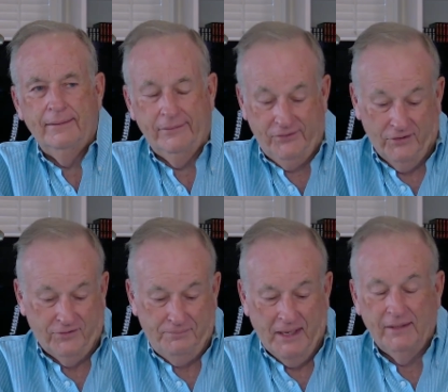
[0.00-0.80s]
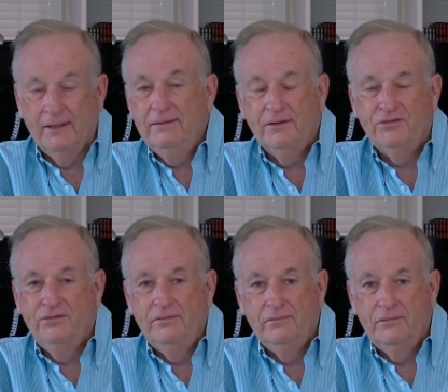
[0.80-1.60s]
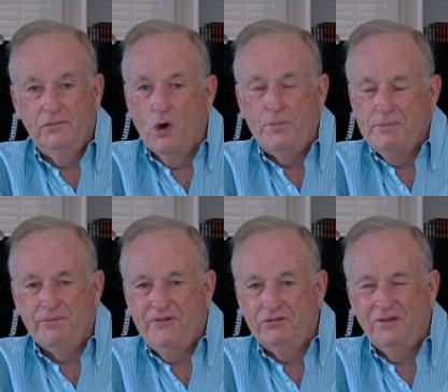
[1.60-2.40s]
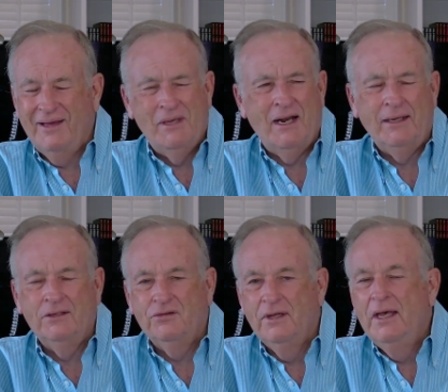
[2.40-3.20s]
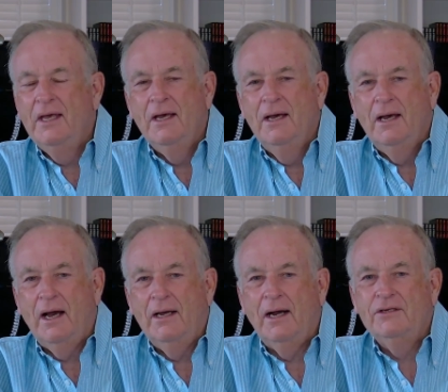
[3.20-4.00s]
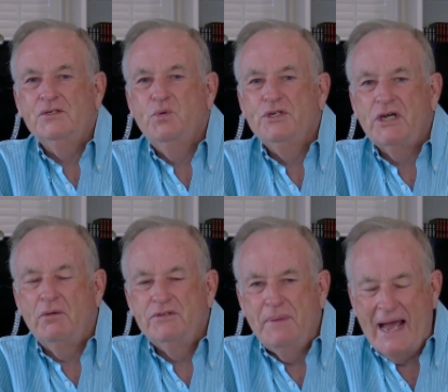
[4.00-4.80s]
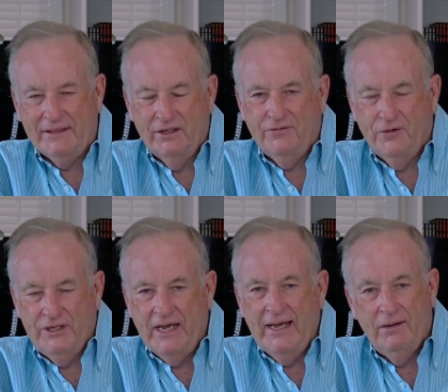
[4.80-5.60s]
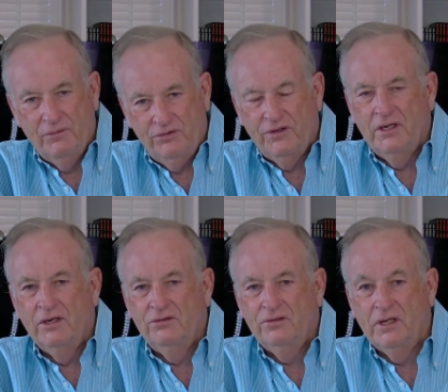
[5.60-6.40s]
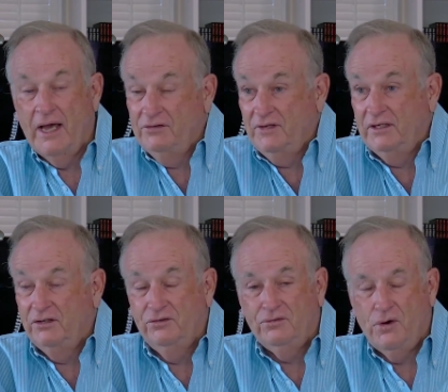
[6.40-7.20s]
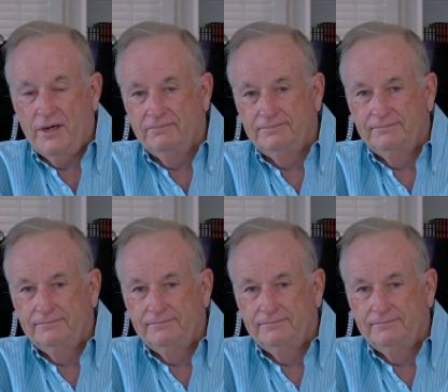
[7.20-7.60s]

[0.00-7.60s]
It's his opinion, this dopey professor. I mean, I just wish I was back there for a day and I was sitting in his class, I could destroy him.